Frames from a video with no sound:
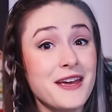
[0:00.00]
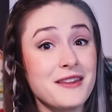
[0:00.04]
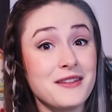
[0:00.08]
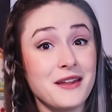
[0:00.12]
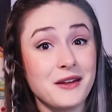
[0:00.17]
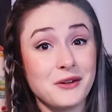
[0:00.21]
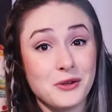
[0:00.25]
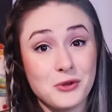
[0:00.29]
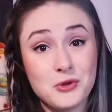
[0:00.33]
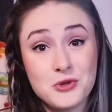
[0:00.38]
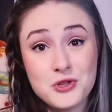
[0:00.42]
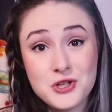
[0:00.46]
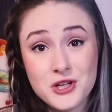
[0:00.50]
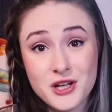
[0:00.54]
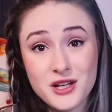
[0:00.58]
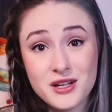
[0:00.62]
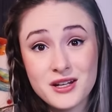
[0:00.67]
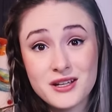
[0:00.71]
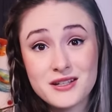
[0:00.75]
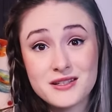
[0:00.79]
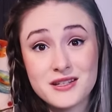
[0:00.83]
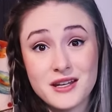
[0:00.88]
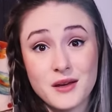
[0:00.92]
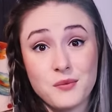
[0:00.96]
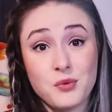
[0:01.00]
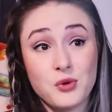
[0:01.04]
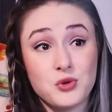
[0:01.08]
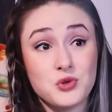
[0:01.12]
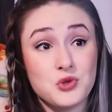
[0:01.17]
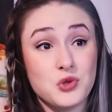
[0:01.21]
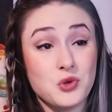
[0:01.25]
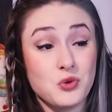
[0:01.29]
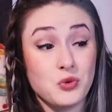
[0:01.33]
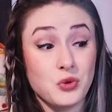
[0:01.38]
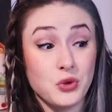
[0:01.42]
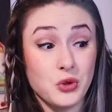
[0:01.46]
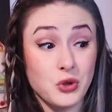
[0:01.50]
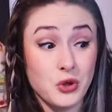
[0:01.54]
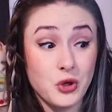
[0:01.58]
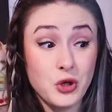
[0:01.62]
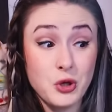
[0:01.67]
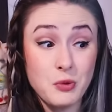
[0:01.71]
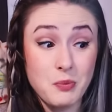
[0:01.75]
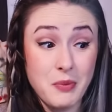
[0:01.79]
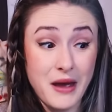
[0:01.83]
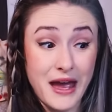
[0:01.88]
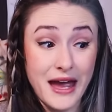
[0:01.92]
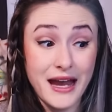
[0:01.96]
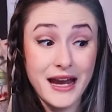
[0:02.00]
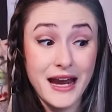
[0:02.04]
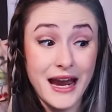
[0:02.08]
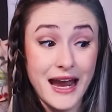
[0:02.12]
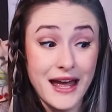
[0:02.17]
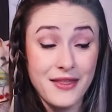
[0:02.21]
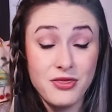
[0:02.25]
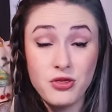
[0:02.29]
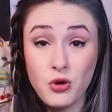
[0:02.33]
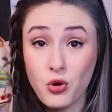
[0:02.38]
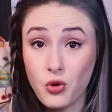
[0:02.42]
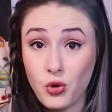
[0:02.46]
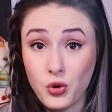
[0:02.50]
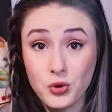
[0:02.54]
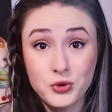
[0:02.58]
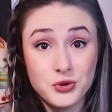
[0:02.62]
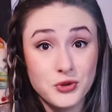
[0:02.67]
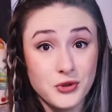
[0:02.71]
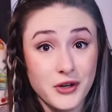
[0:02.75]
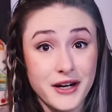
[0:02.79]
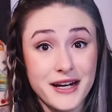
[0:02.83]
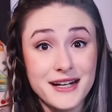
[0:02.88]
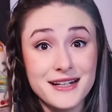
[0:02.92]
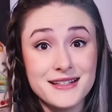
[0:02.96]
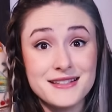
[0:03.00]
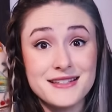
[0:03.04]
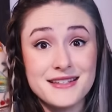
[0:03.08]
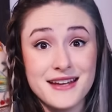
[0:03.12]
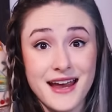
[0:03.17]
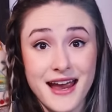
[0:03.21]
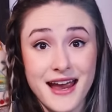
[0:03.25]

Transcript: that Lucian is able to look back at the old greats